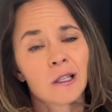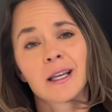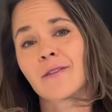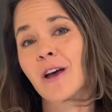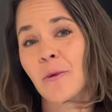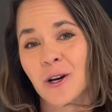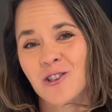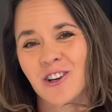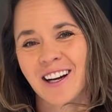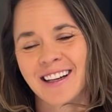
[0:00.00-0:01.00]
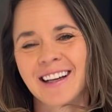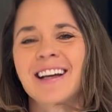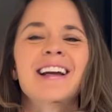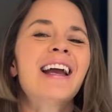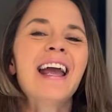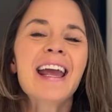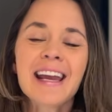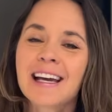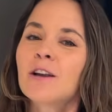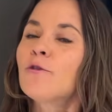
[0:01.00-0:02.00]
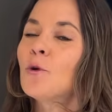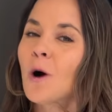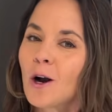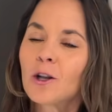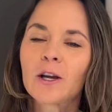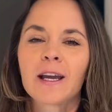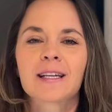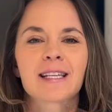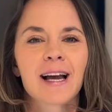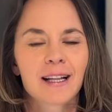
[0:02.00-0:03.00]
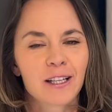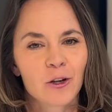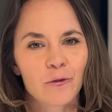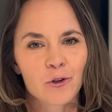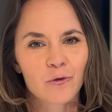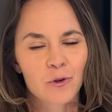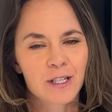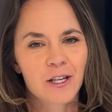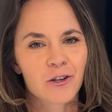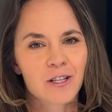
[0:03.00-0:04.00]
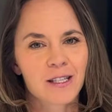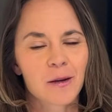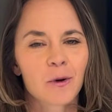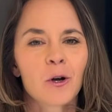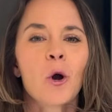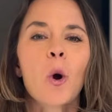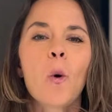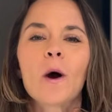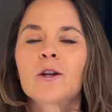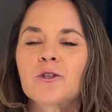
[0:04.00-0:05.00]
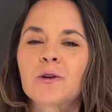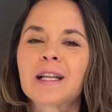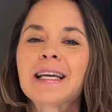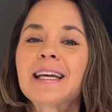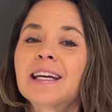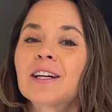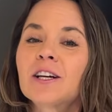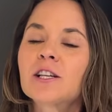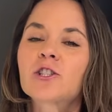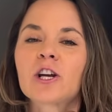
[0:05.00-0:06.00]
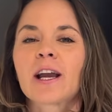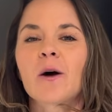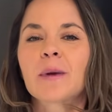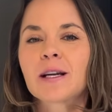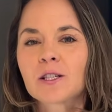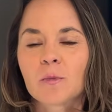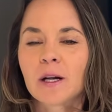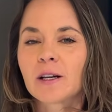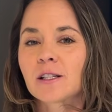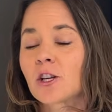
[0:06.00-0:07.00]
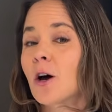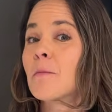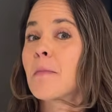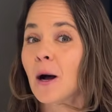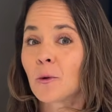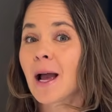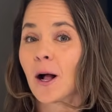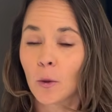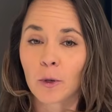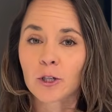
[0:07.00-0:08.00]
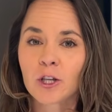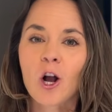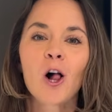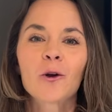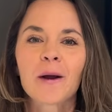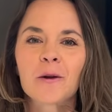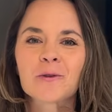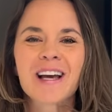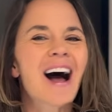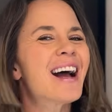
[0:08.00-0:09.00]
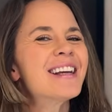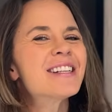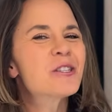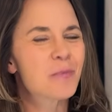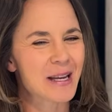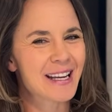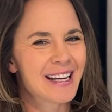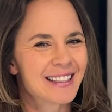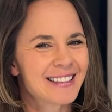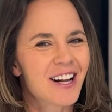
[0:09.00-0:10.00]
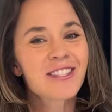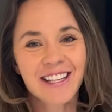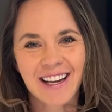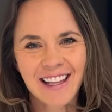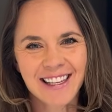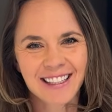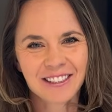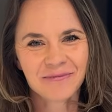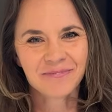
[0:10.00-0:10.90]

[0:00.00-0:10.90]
Give that one a try. And if you are looking at tackling your first 14er this summer, why don't you click here and check out my experience on Mount Elbert, Colorado's highest peak. I'll see you out there.